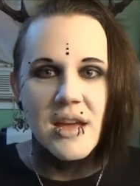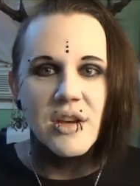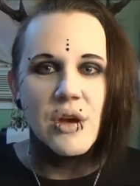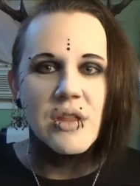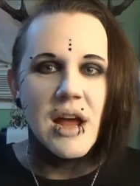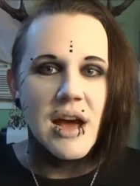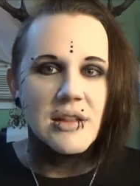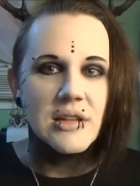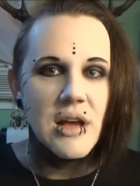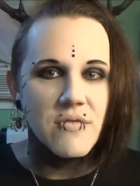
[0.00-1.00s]
know that I
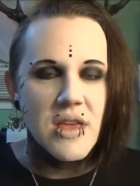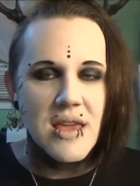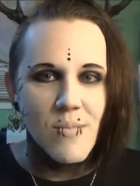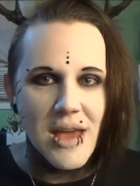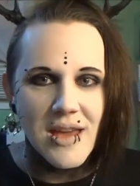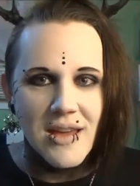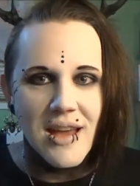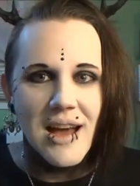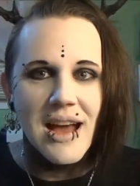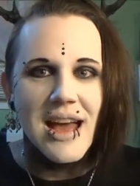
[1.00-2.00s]
love eBay.
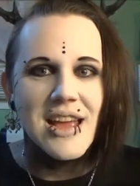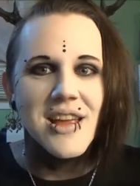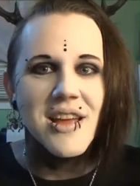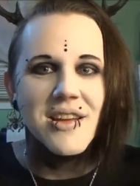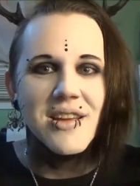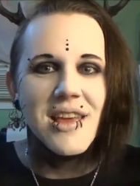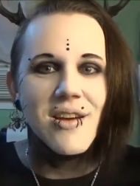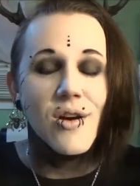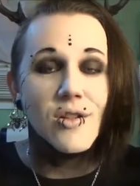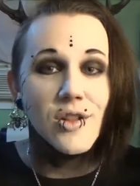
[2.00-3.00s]
I
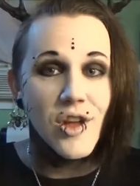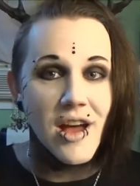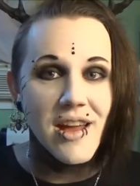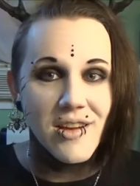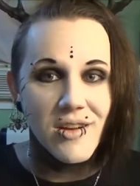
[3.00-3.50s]
get a lot,